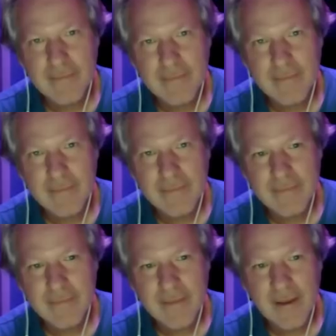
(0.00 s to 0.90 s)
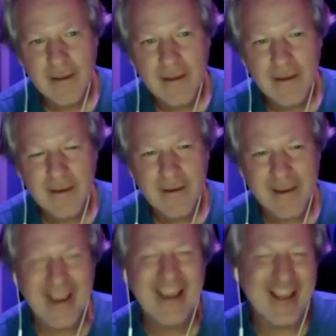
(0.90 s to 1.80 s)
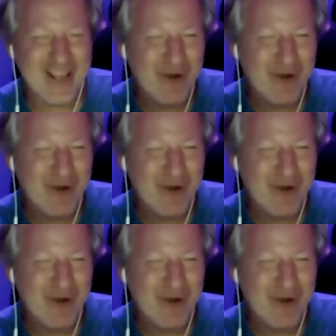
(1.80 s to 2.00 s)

(not speaking)